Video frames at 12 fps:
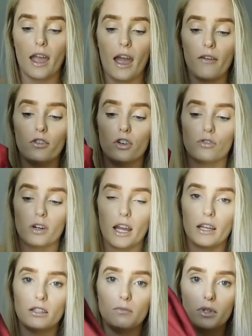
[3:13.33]
they have
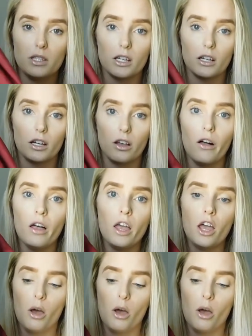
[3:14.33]
great material,